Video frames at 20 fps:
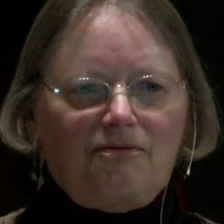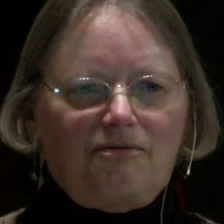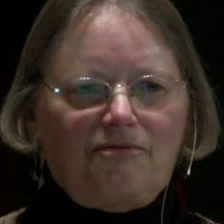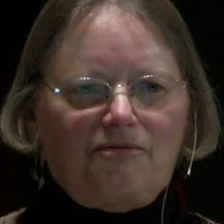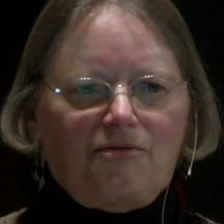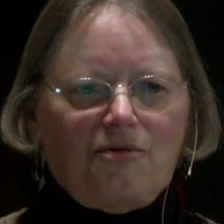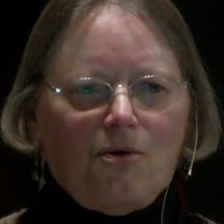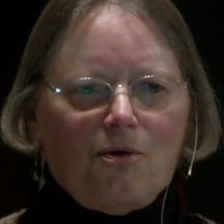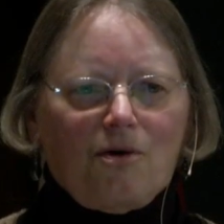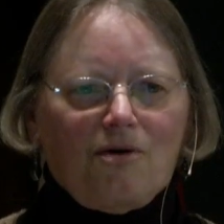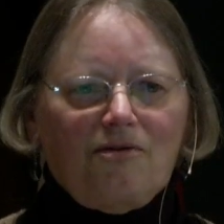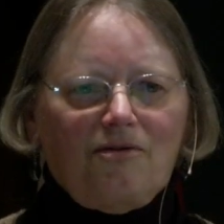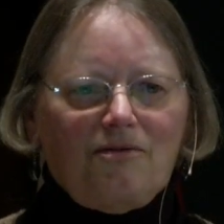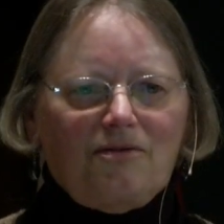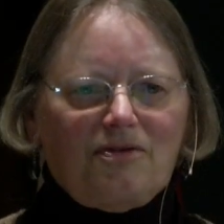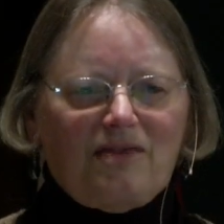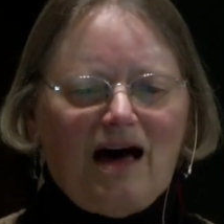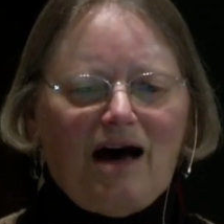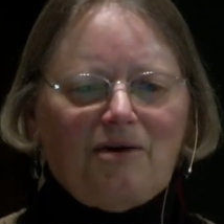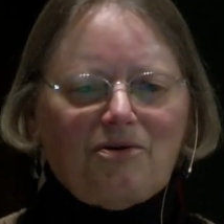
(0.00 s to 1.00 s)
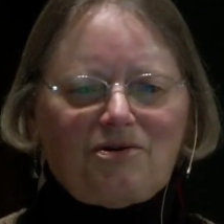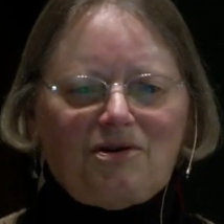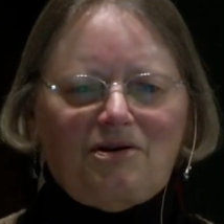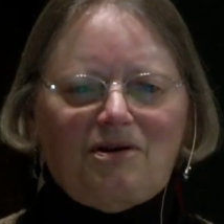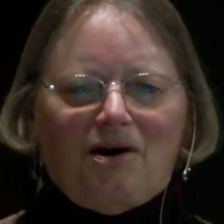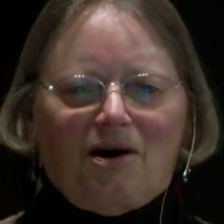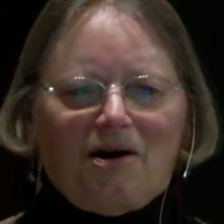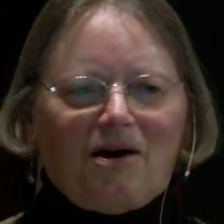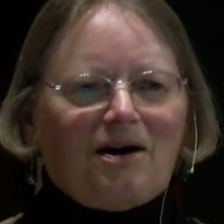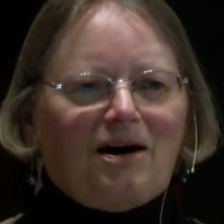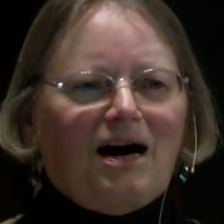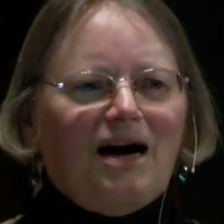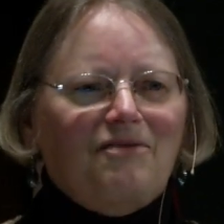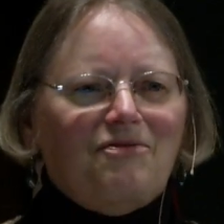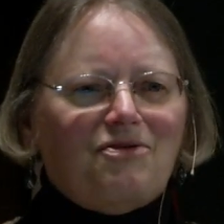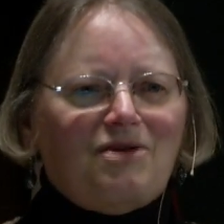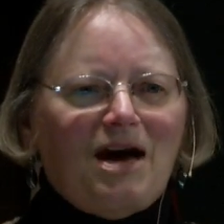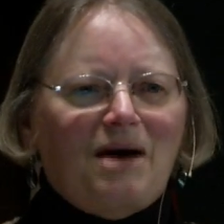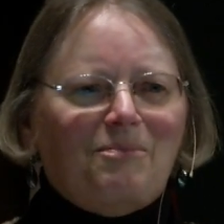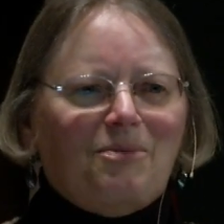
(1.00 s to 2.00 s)
4,000 archive
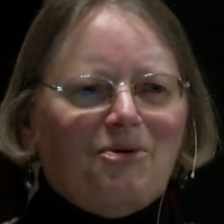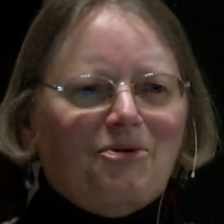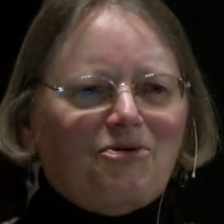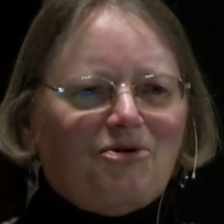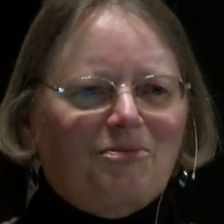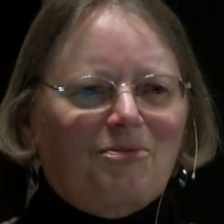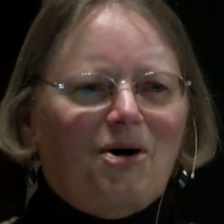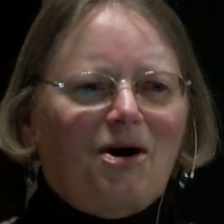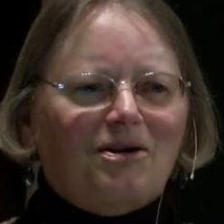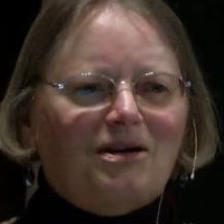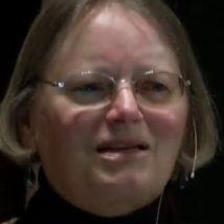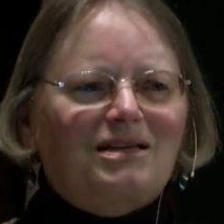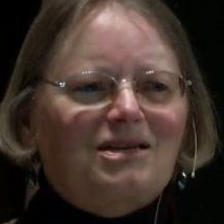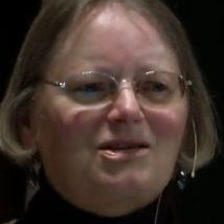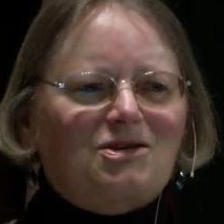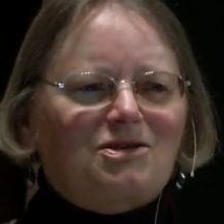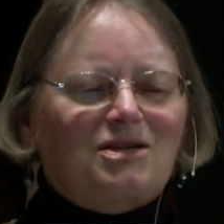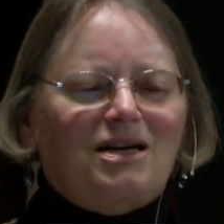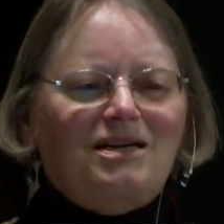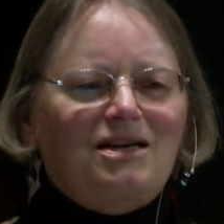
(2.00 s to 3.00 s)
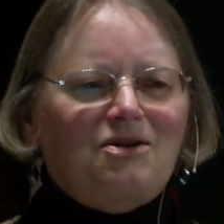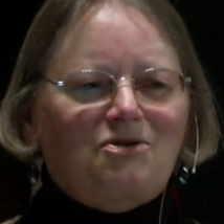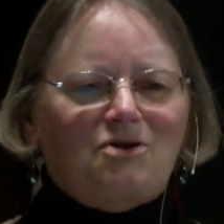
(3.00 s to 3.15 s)
samples from all of these studies